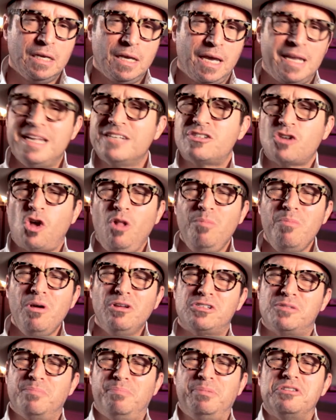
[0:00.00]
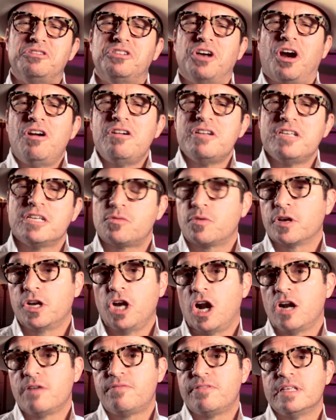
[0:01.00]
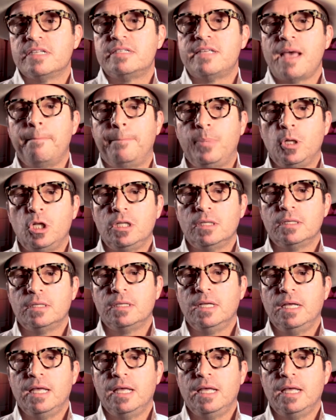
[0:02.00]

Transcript: And his almost bizarre disregard for the temple